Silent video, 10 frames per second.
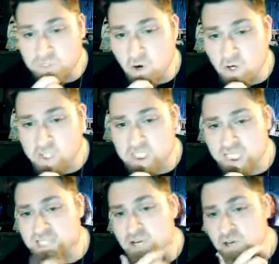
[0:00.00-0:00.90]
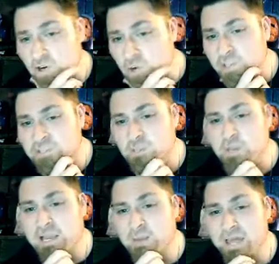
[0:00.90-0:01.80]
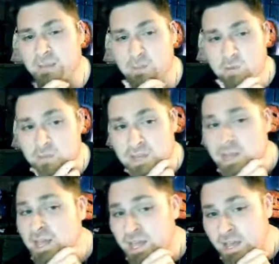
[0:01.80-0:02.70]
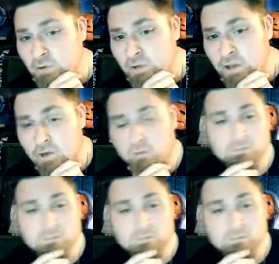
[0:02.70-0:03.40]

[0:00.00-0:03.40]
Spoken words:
Carter says, can Kurt Russell make a bad movie? Hell no.